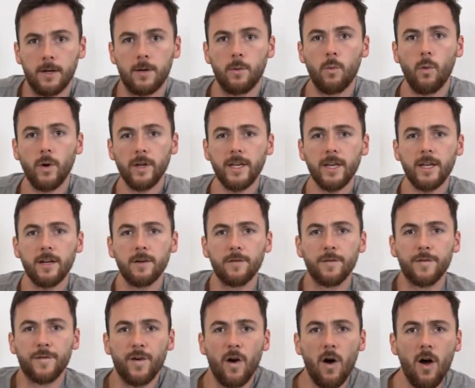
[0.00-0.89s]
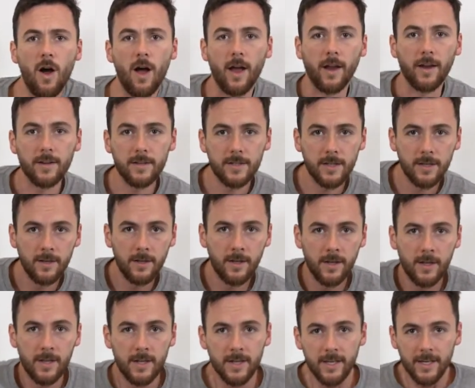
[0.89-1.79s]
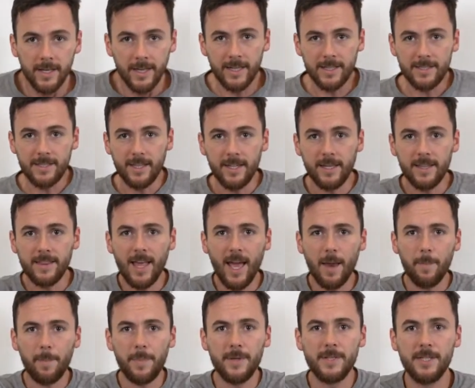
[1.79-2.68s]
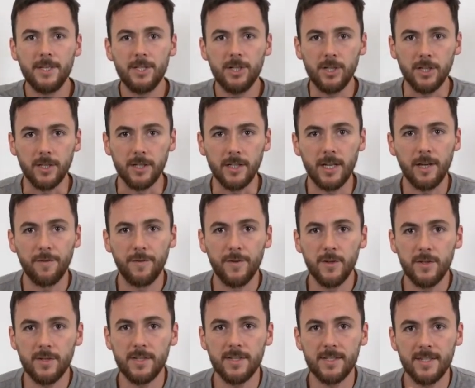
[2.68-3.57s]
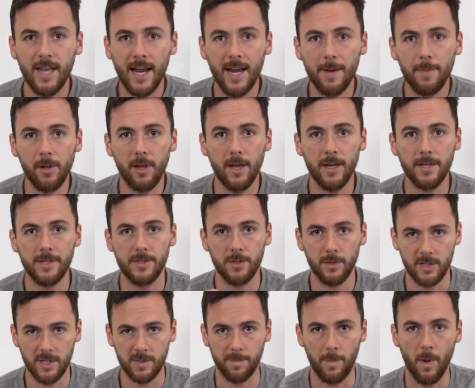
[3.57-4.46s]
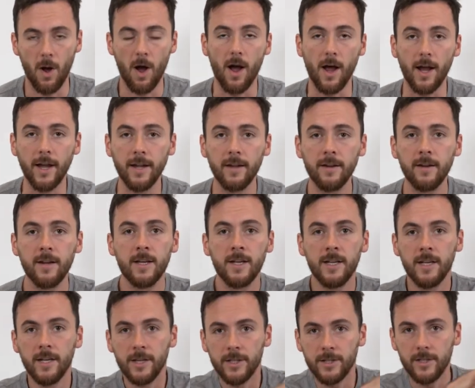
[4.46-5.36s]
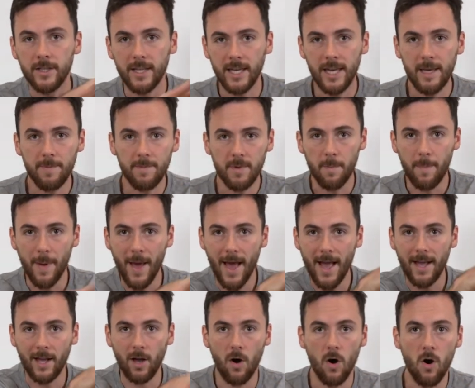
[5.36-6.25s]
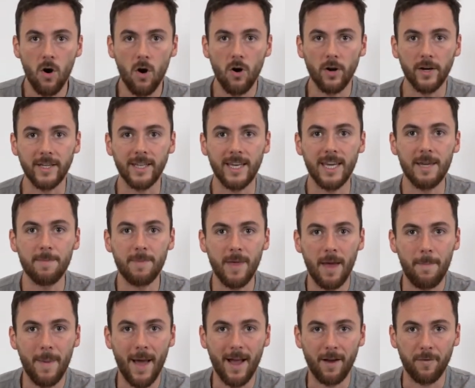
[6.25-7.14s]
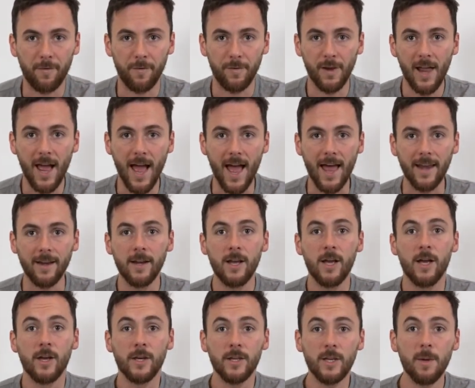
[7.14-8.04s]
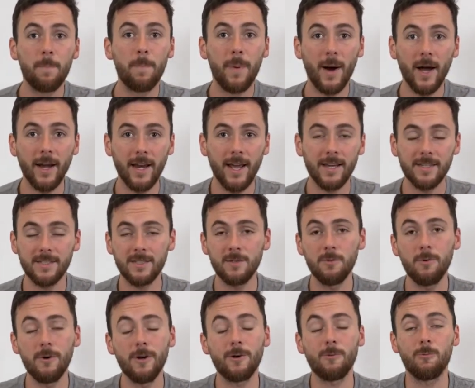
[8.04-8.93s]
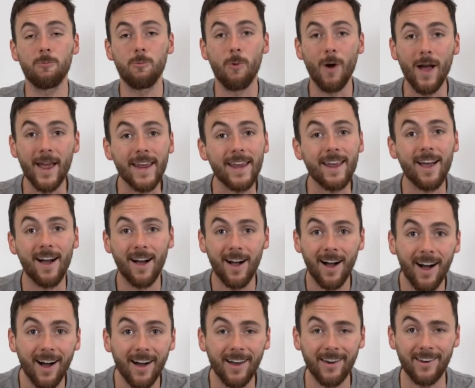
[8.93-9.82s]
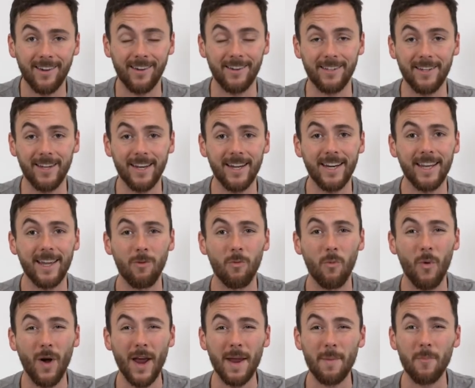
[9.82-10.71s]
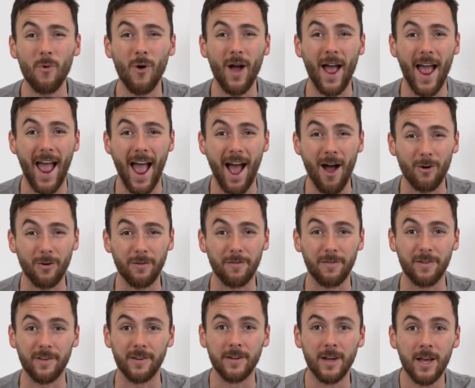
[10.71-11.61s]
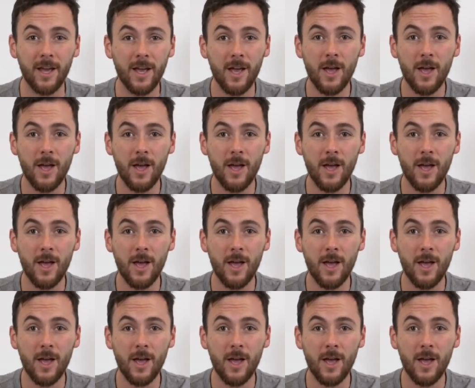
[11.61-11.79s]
What you're going to find is that in that position, if you stabilize your spine, you keep your back on and keep that back flat, your butt has to work way harder. You're going to get way more out of it.